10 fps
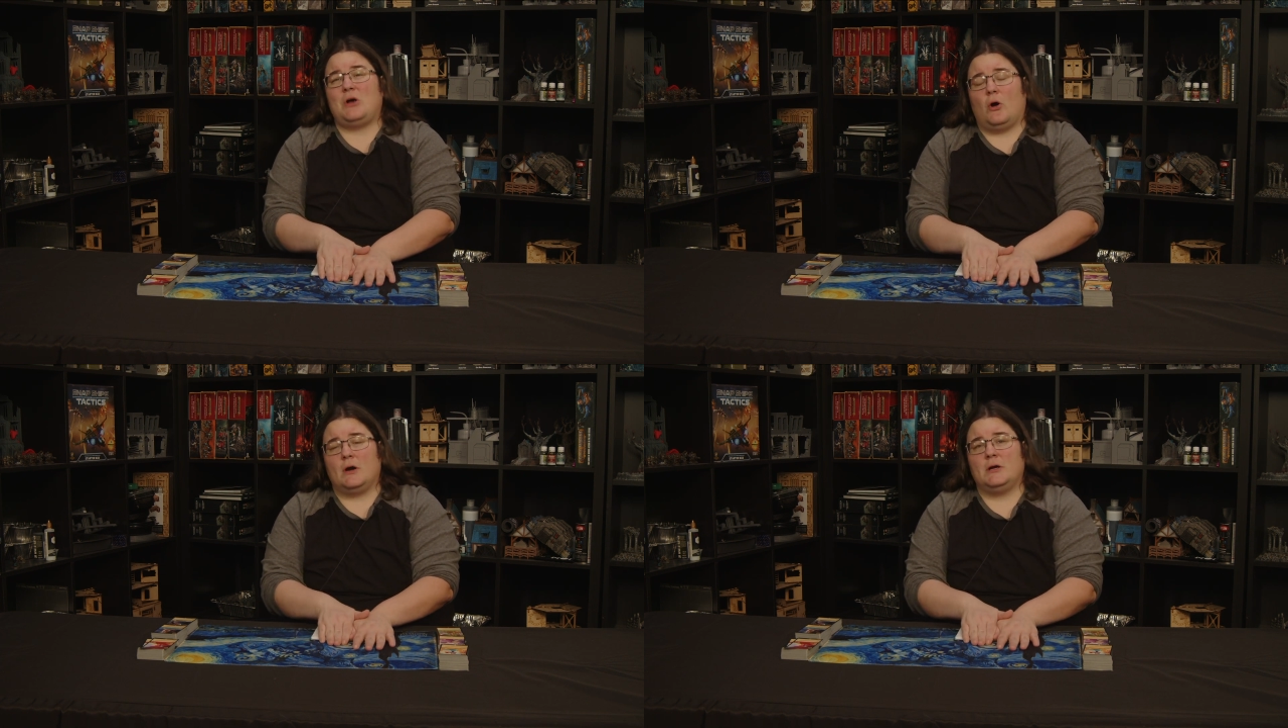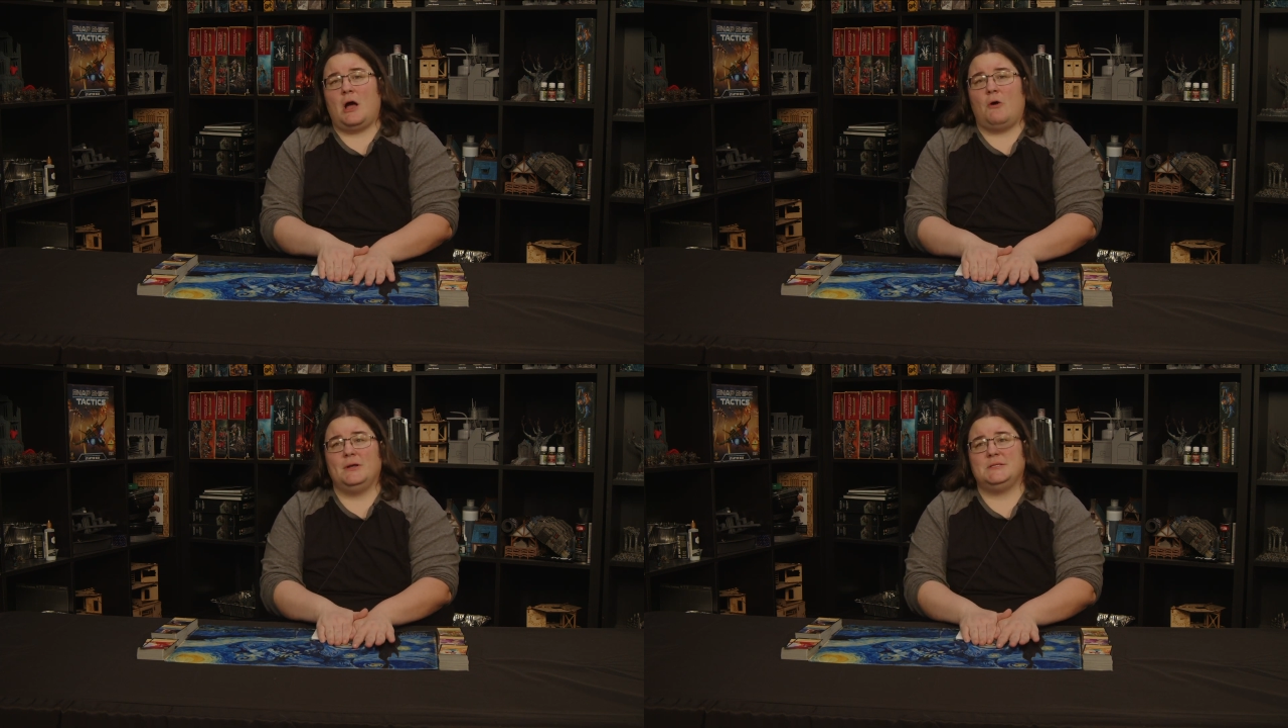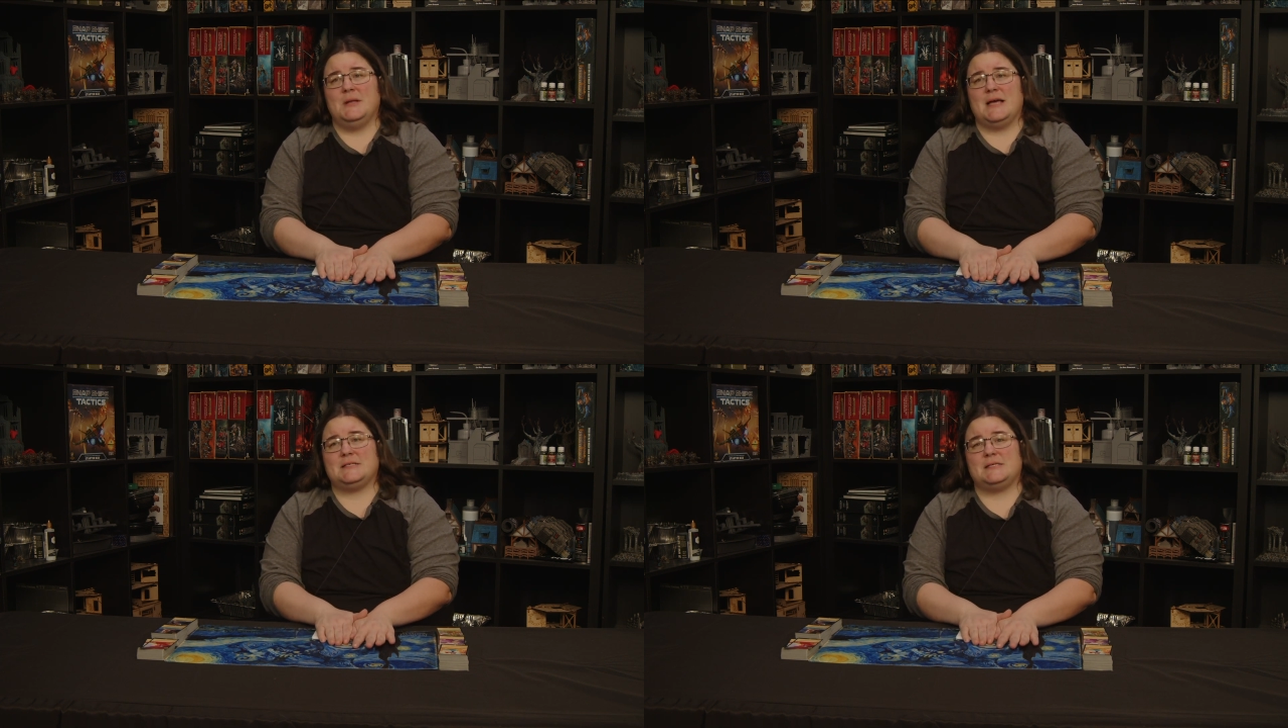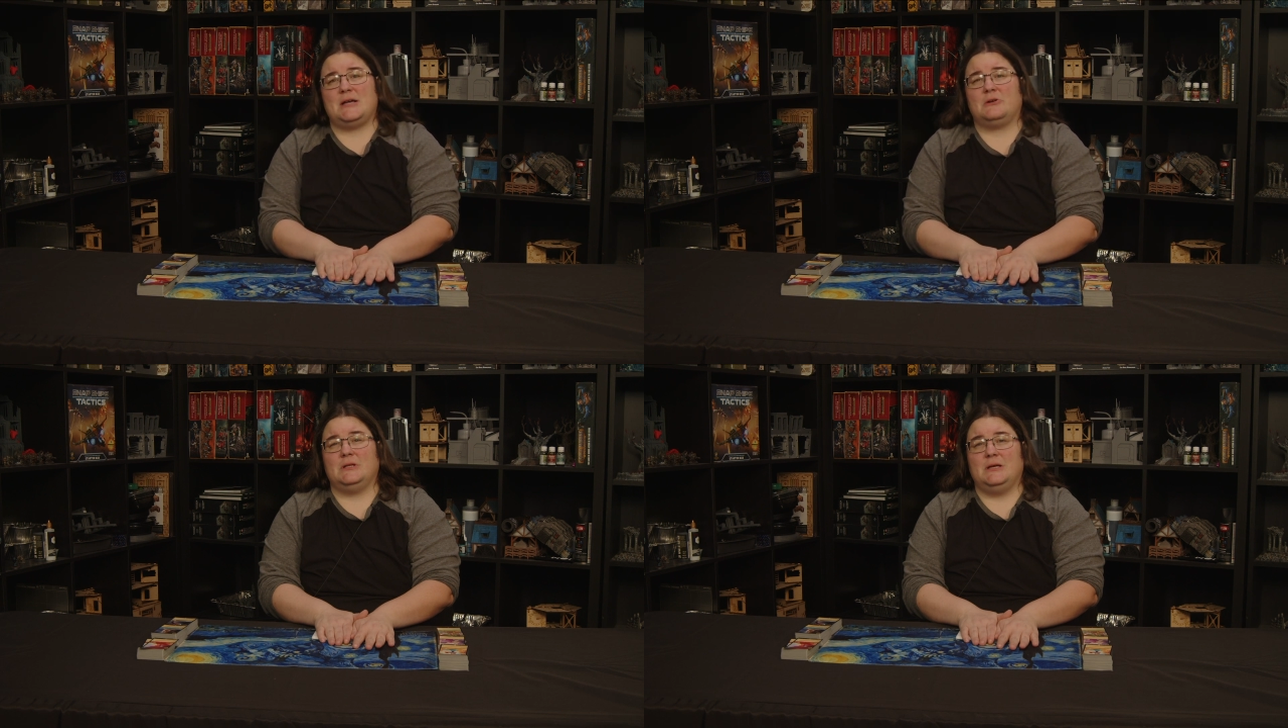aren't going to
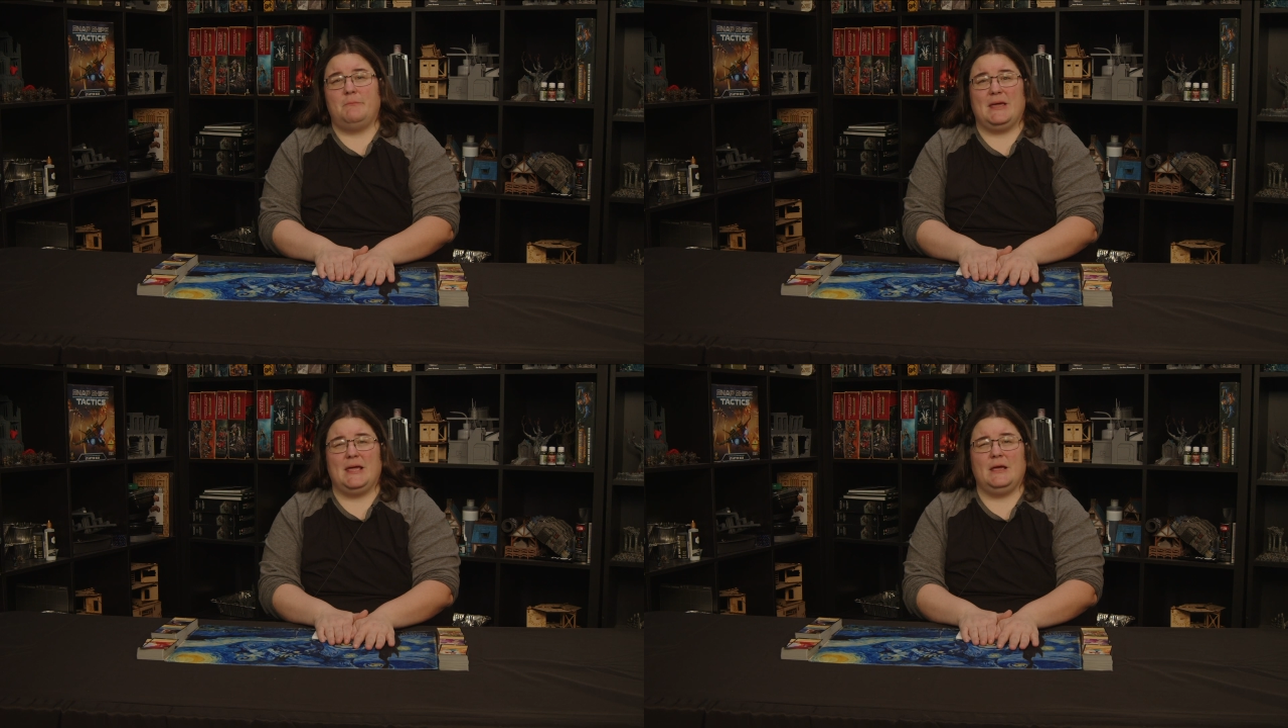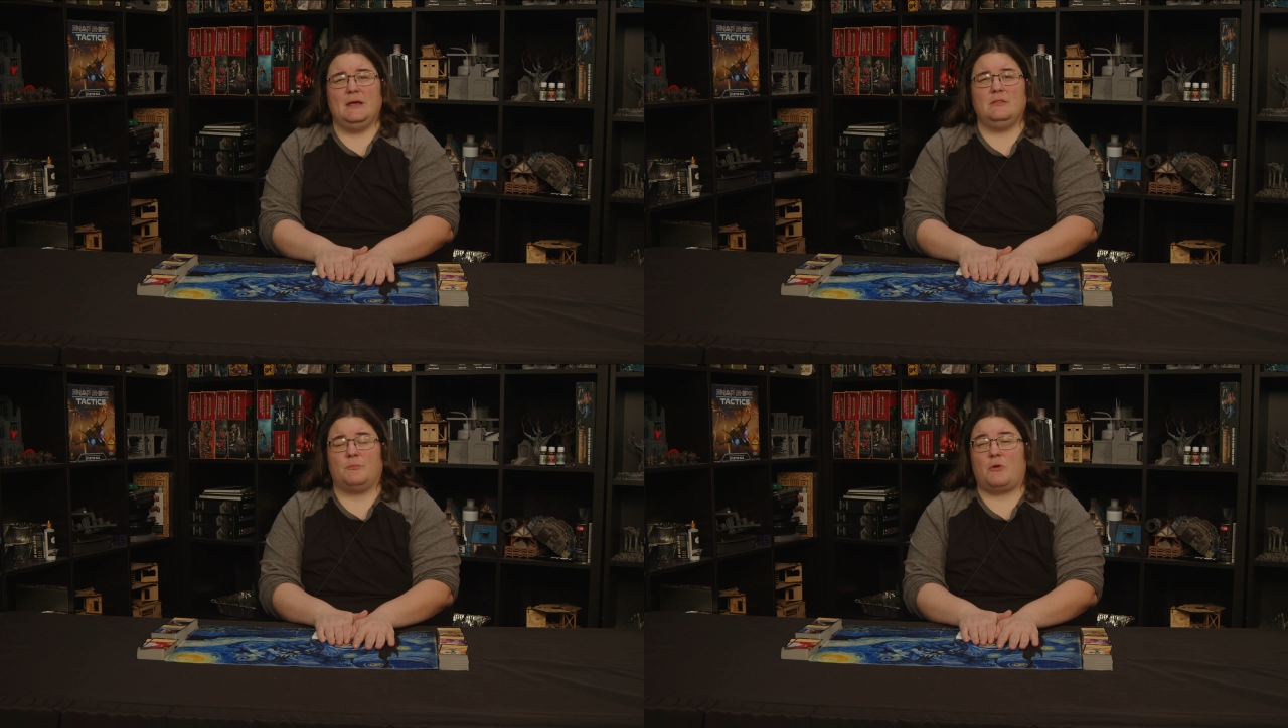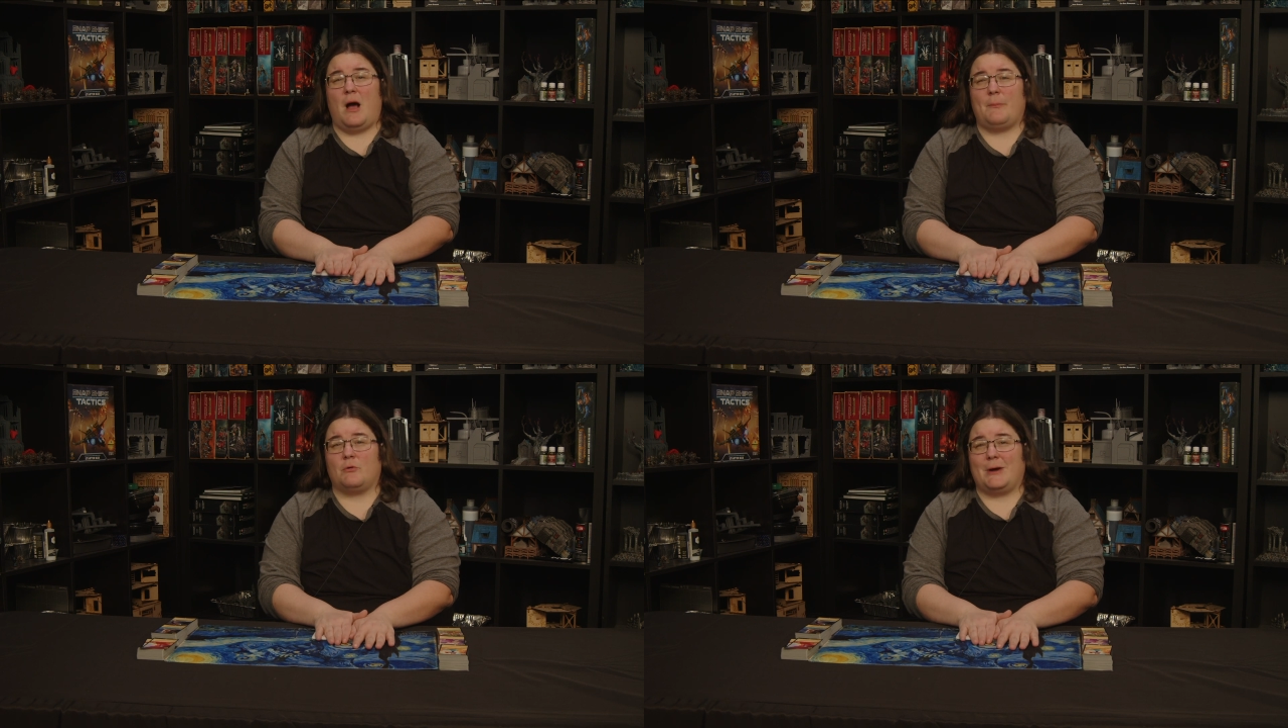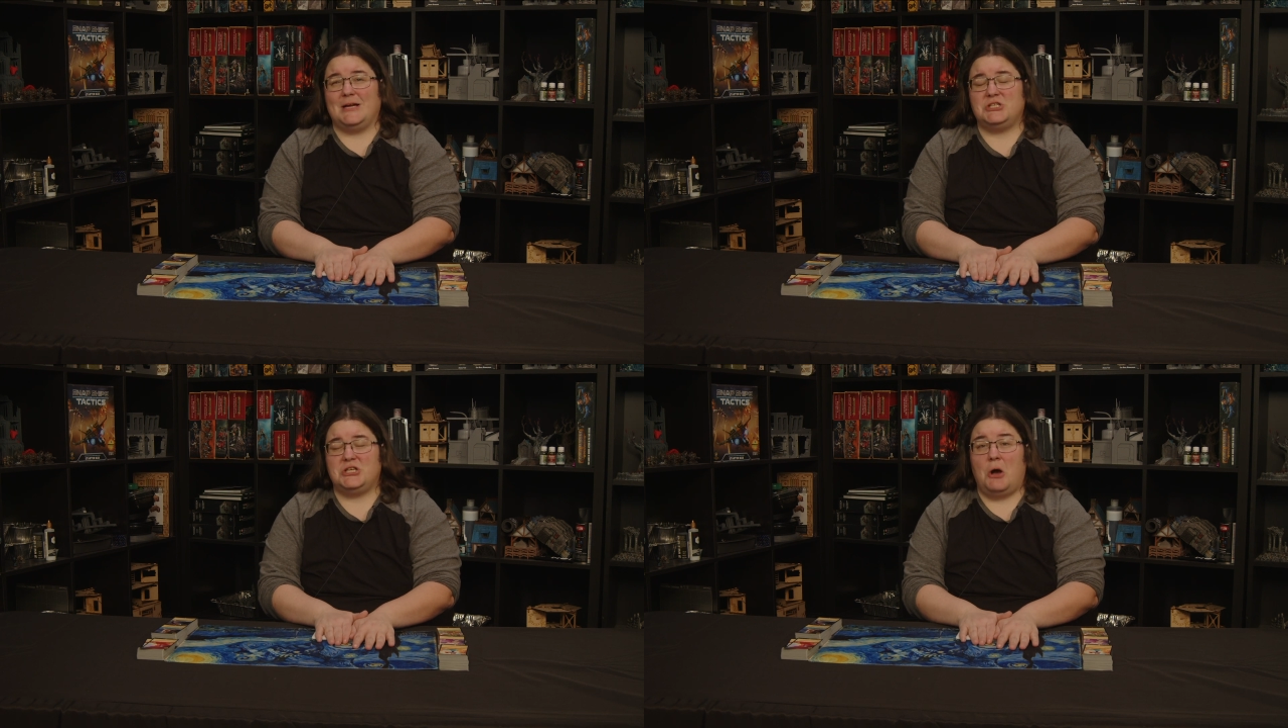necessarily be the proper
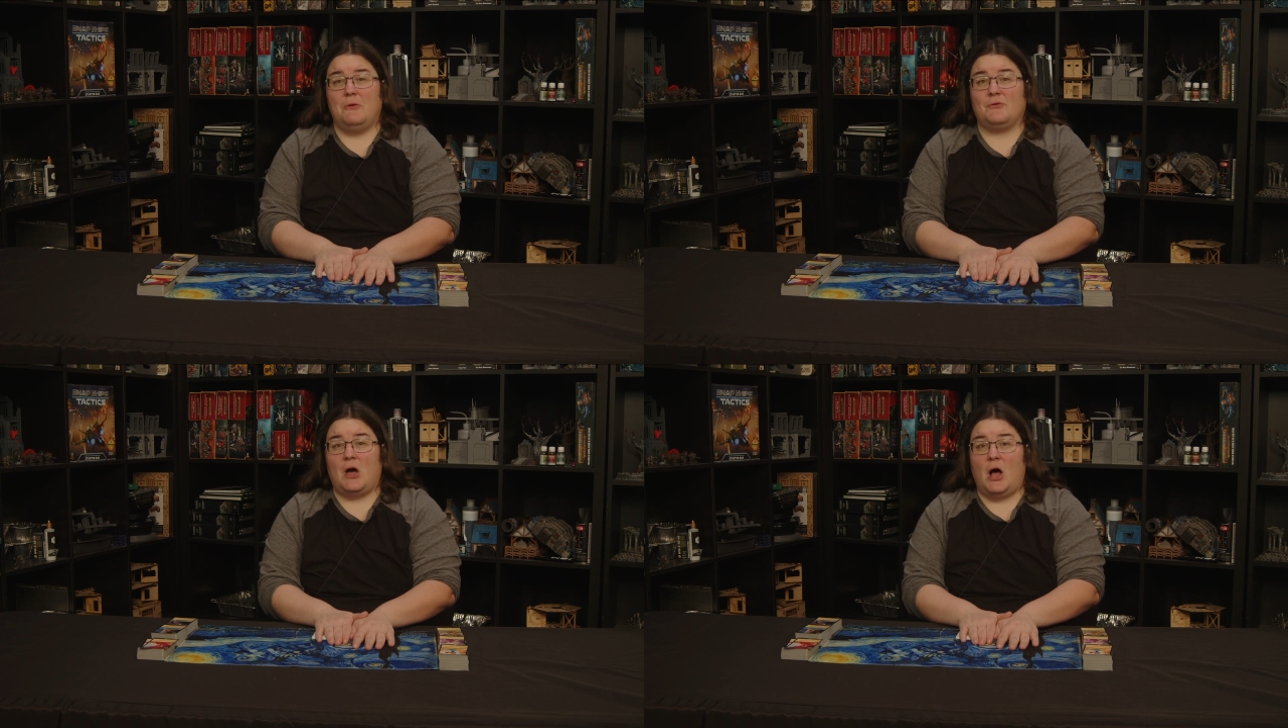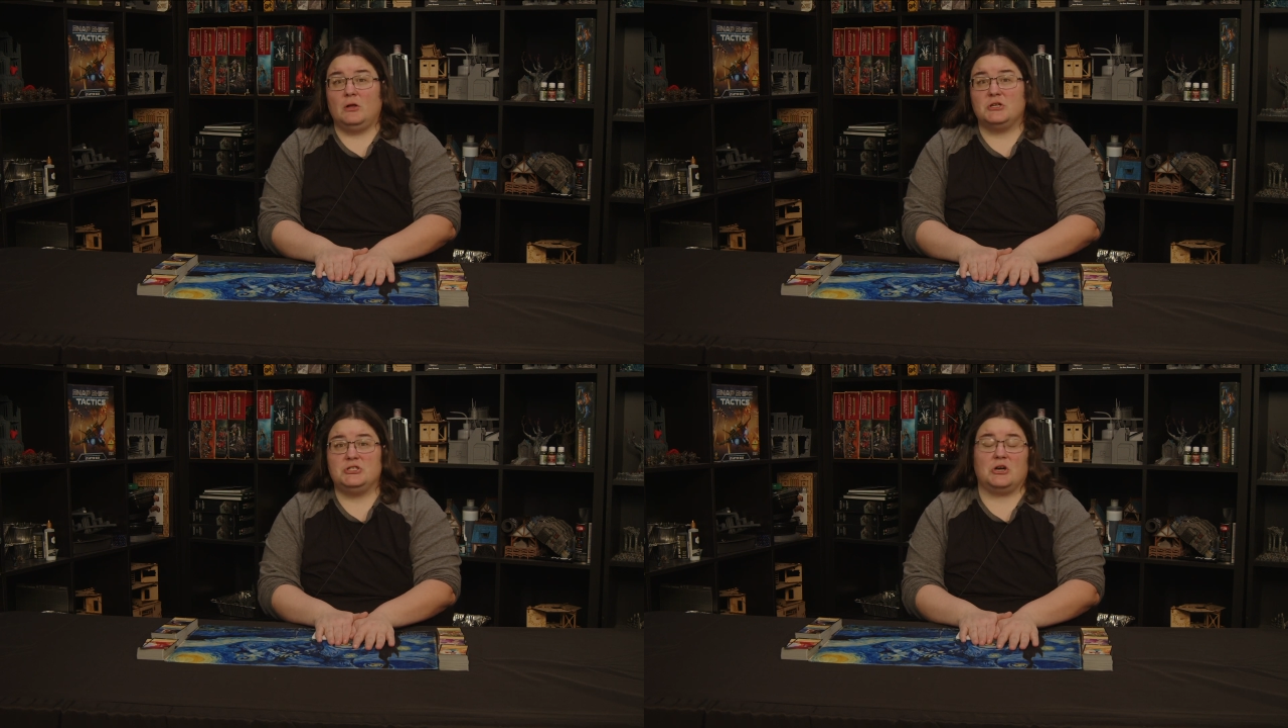ratio of colors.